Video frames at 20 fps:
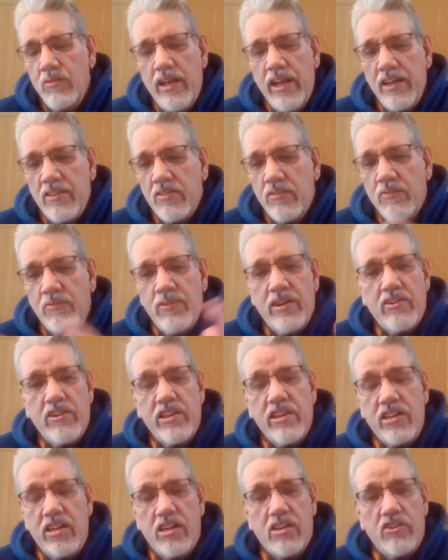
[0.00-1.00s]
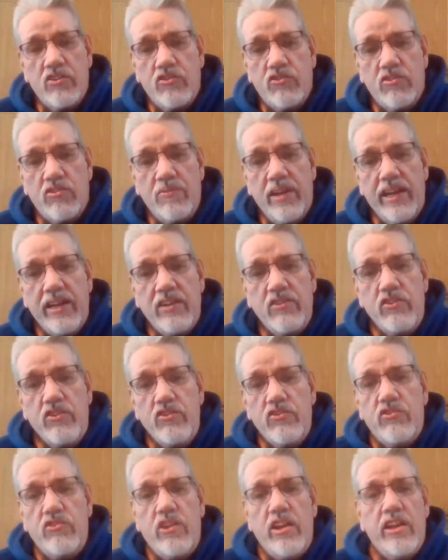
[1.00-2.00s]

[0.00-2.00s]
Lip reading: at the very youngest of ages.